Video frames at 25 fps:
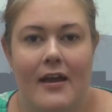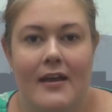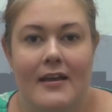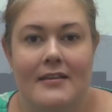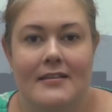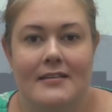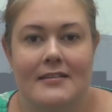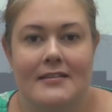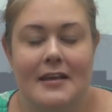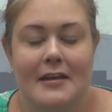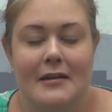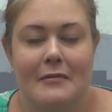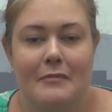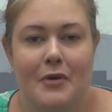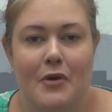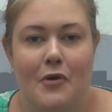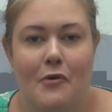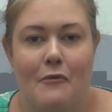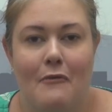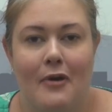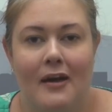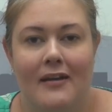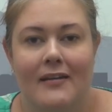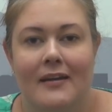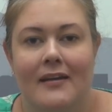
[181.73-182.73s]
is Senate Bill
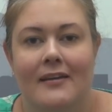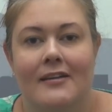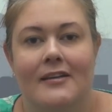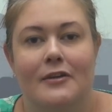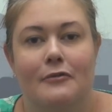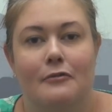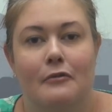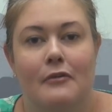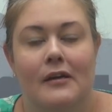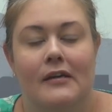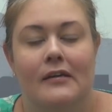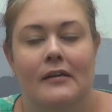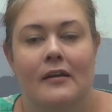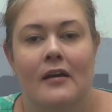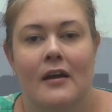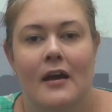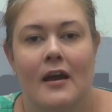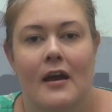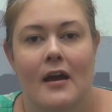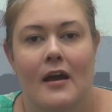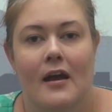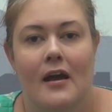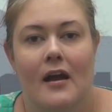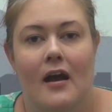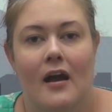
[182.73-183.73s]
191.
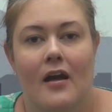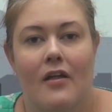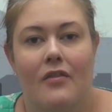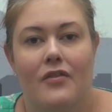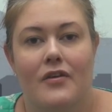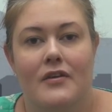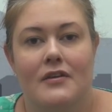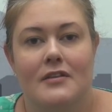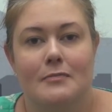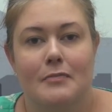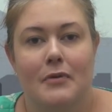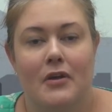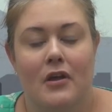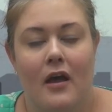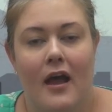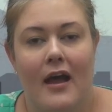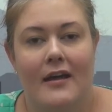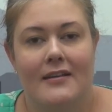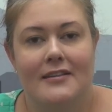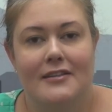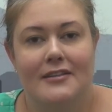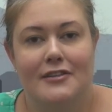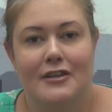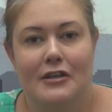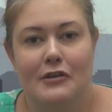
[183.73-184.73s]
This bill
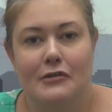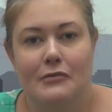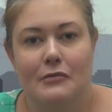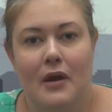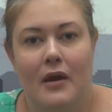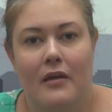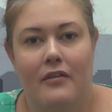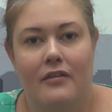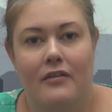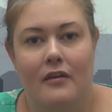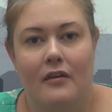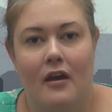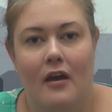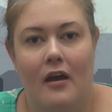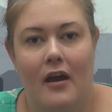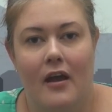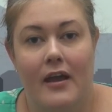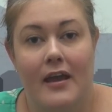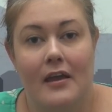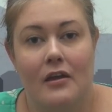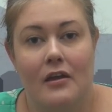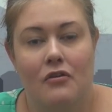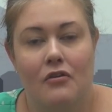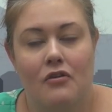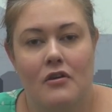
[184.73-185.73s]
had to do with
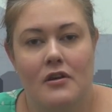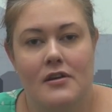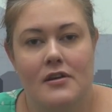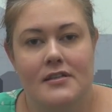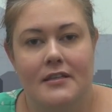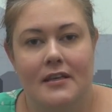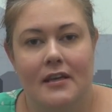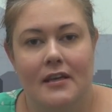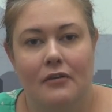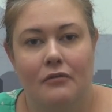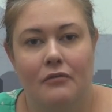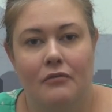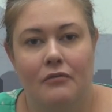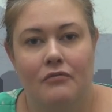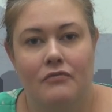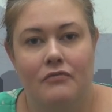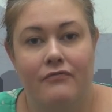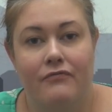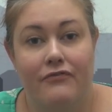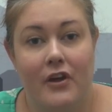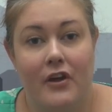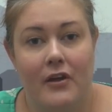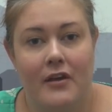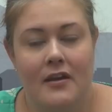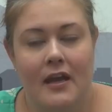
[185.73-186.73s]
increasing
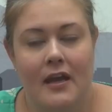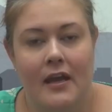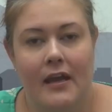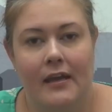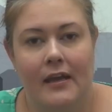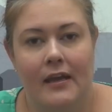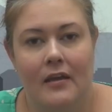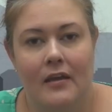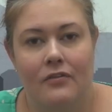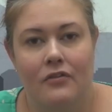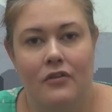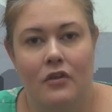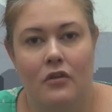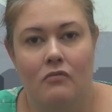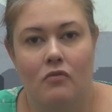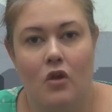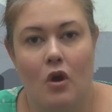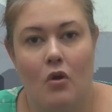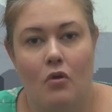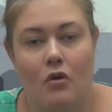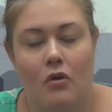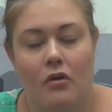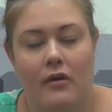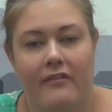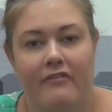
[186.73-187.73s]
funding in the
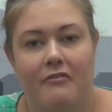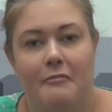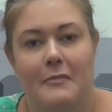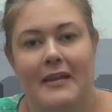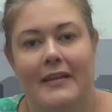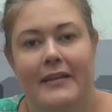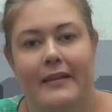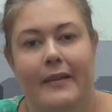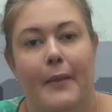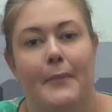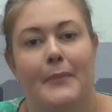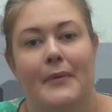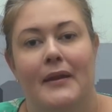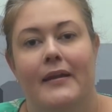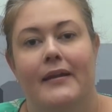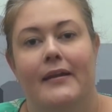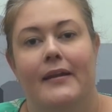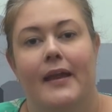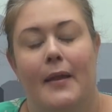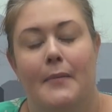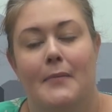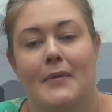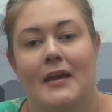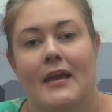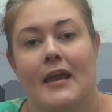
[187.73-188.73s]
local government limited
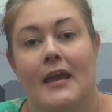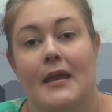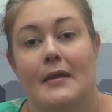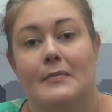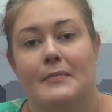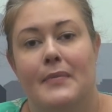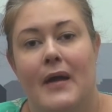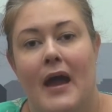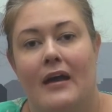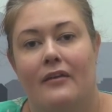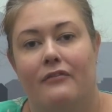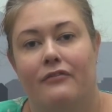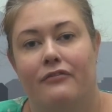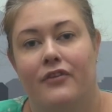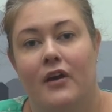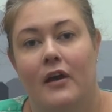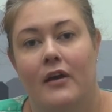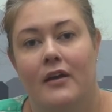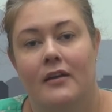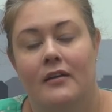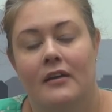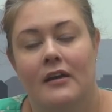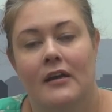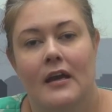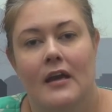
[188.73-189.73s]
gaming impact
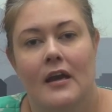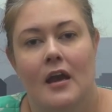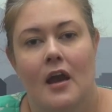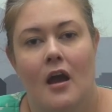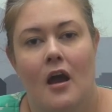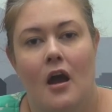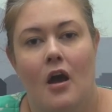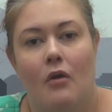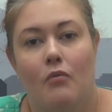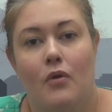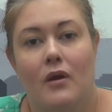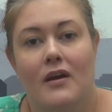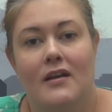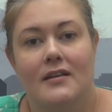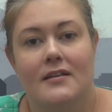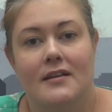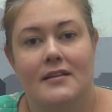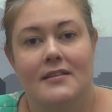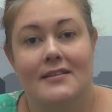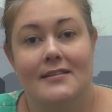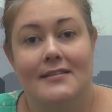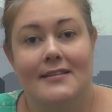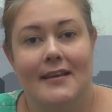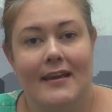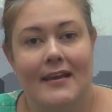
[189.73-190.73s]
fund. What it
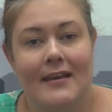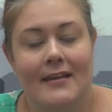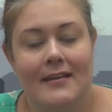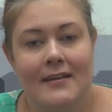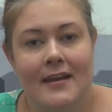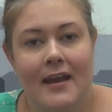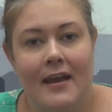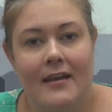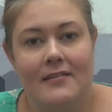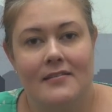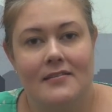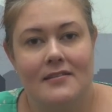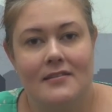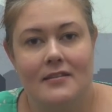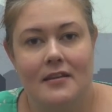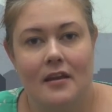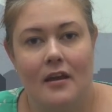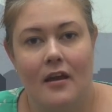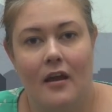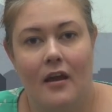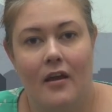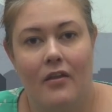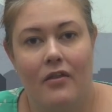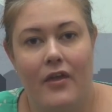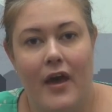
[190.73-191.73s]
does is index
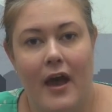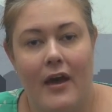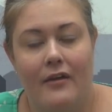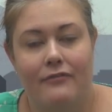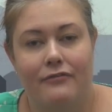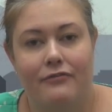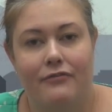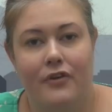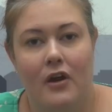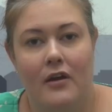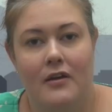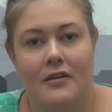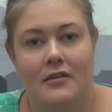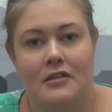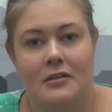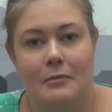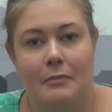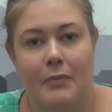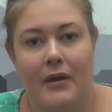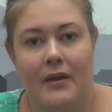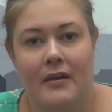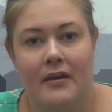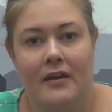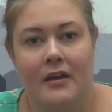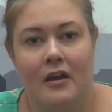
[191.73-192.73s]
that fund
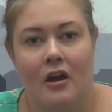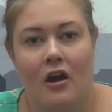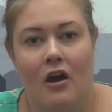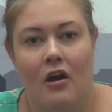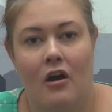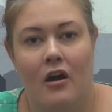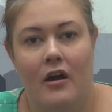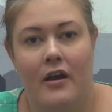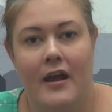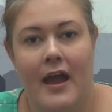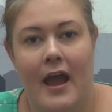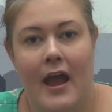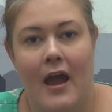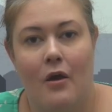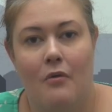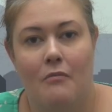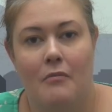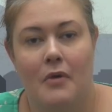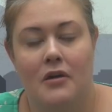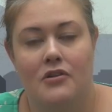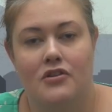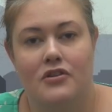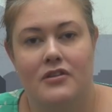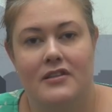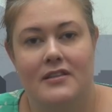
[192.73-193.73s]
depending on how
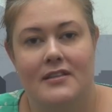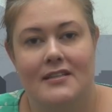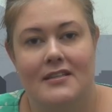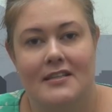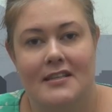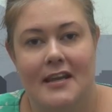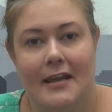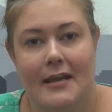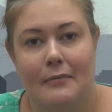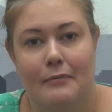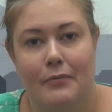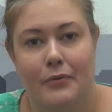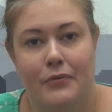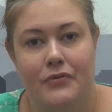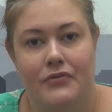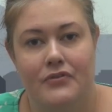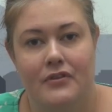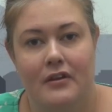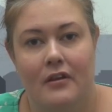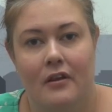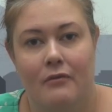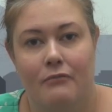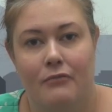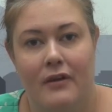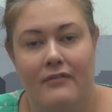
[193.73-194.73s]
much the state pulls
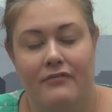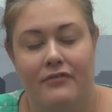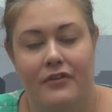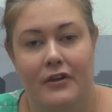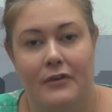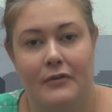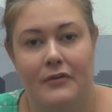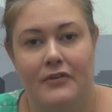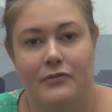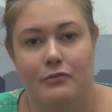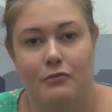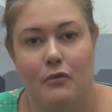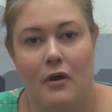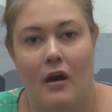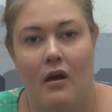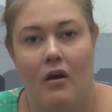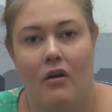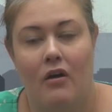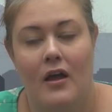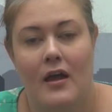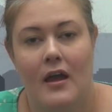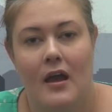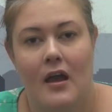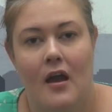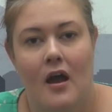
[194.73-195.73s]
in on revenue as
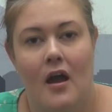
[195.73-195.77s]
well.